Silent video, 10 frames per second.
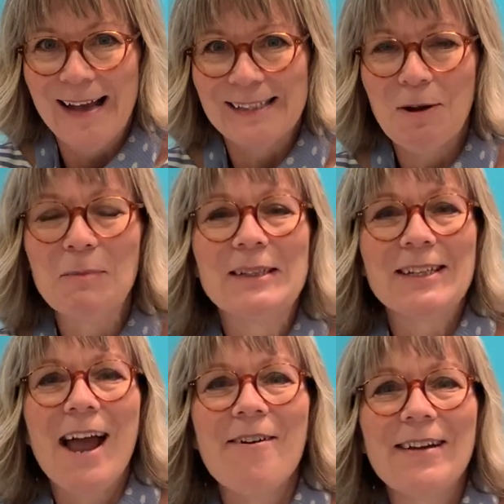So I'll be
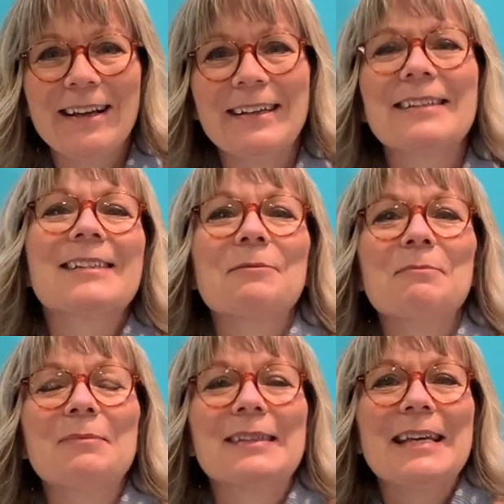sharing
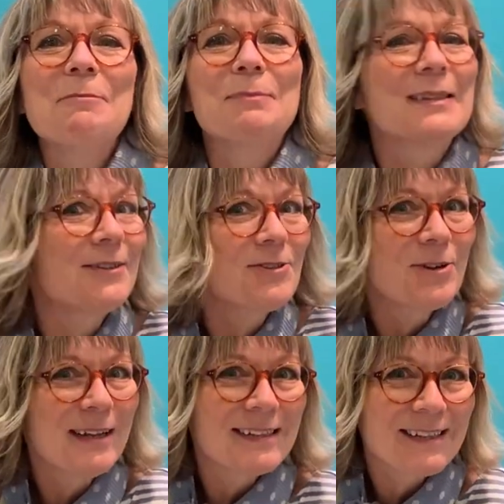some tips and
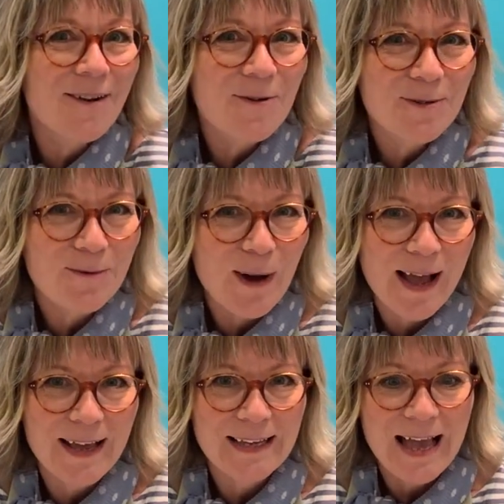tricks along the
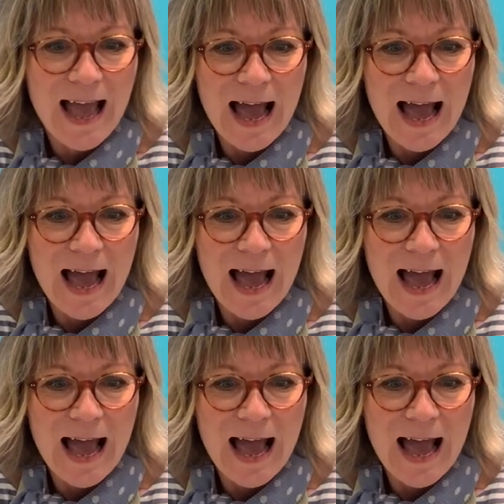way